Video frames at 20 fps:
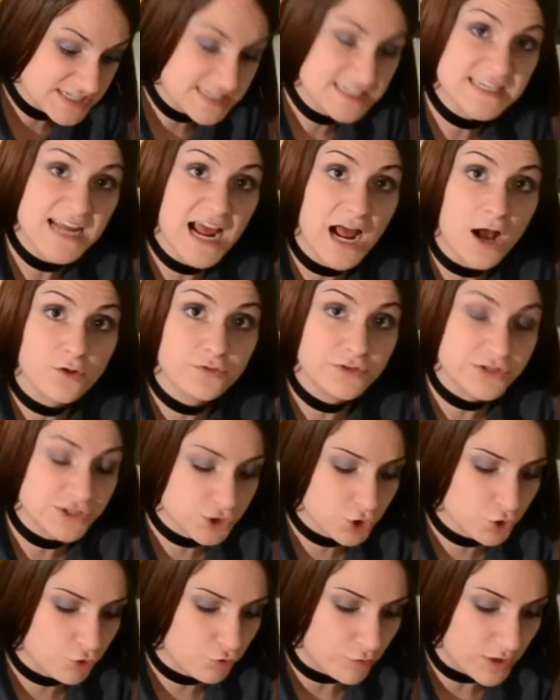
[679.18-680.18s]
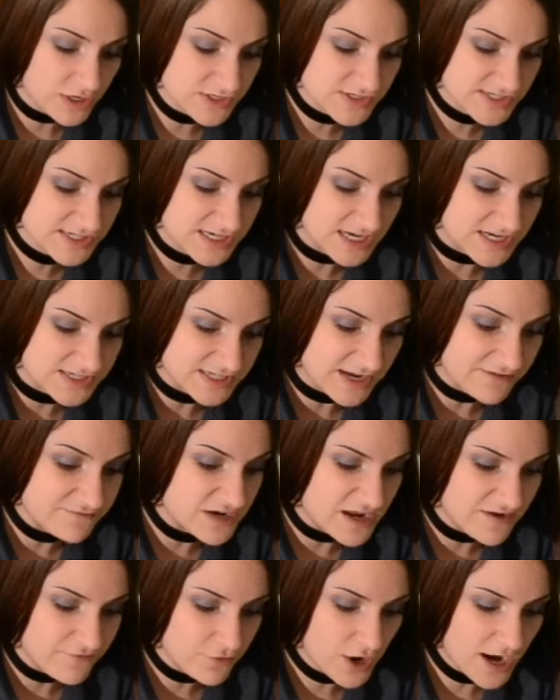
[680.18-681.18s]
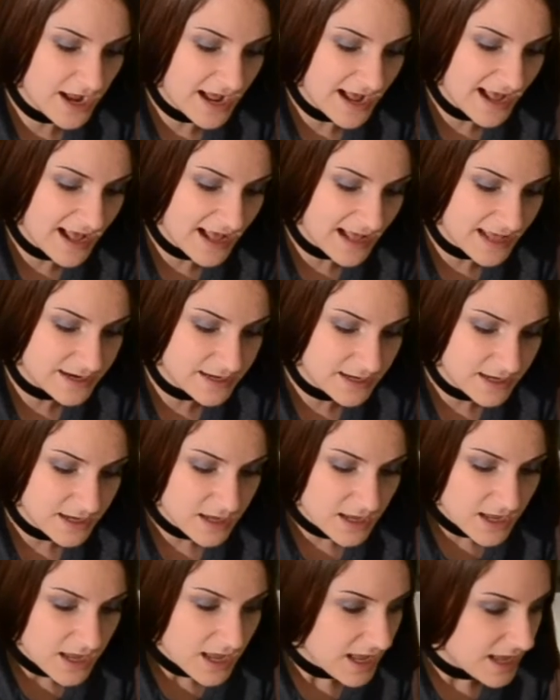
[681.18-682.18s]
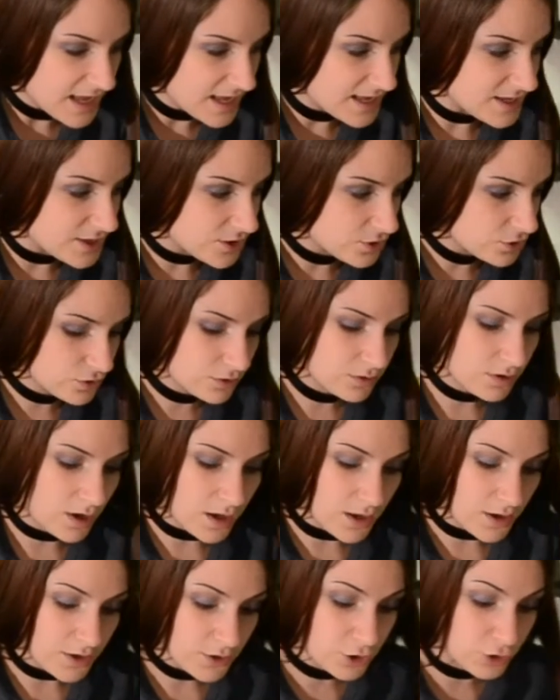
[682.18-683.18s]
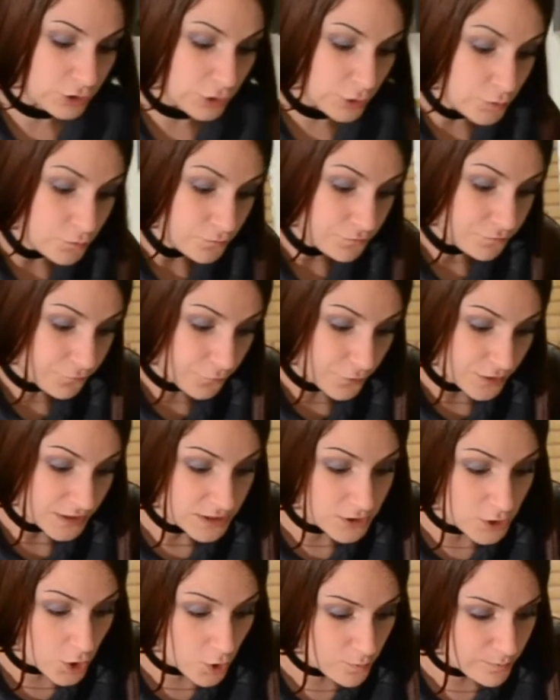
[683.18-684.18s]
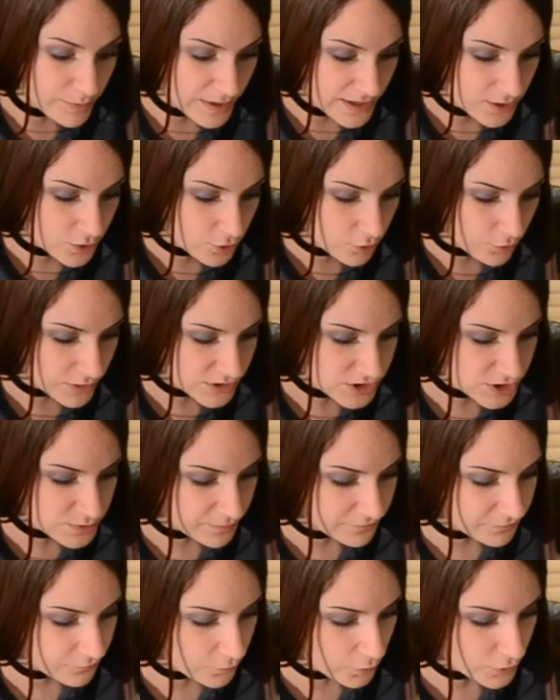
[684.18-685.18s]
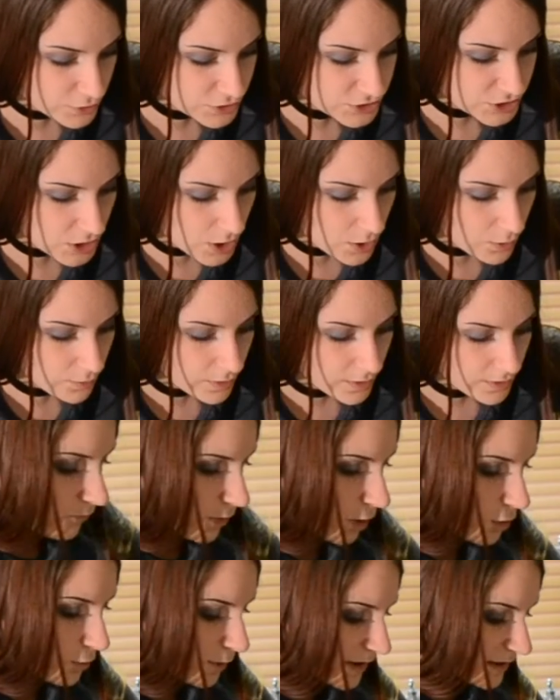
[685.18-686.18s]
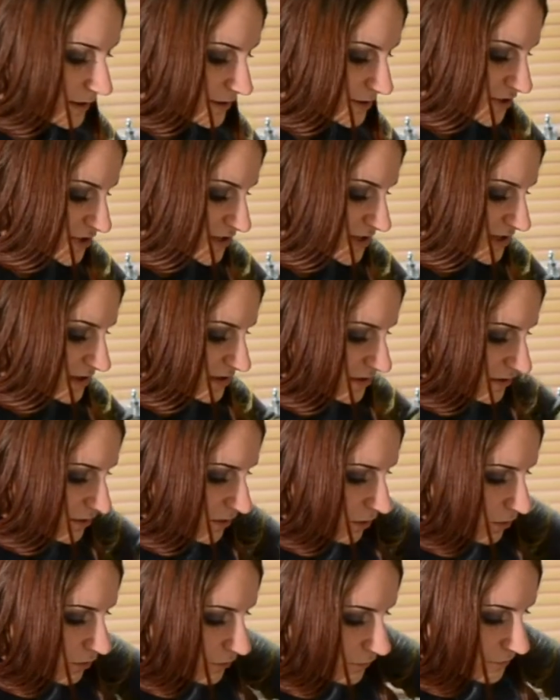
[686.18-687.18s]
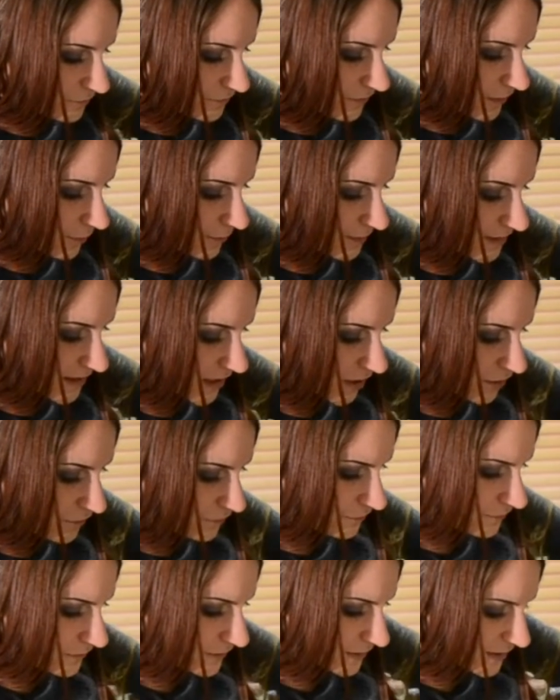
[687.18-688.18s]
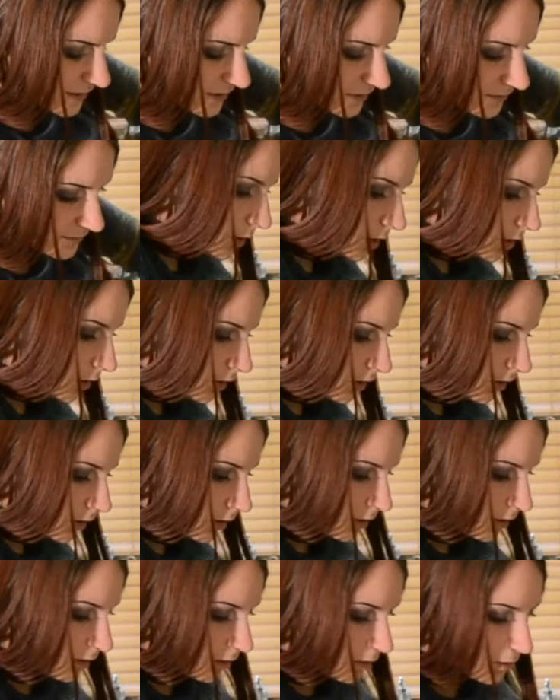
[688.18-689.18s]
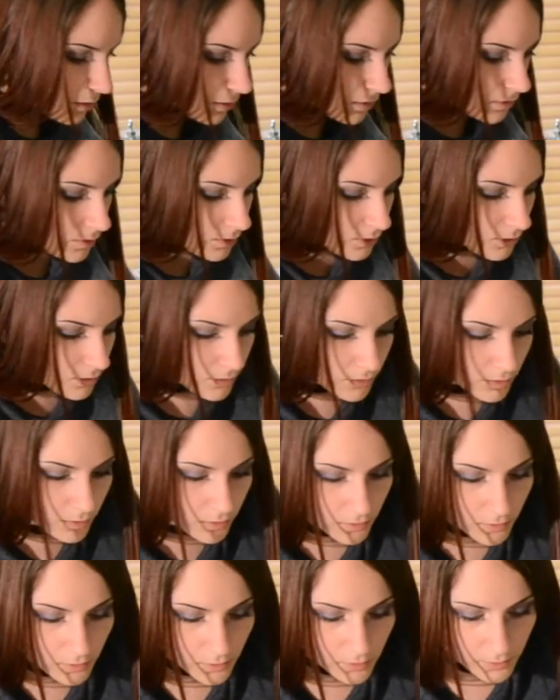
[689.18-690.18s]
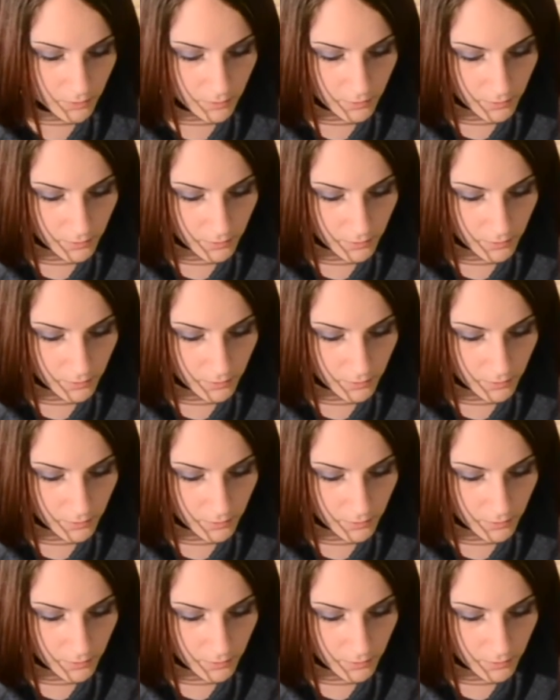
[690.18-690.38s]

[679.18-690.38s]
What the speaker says: to see how this crust tastes. I've never had a gluten-free no-bake crust before, so. All right, just gonna, very carefully. Oh,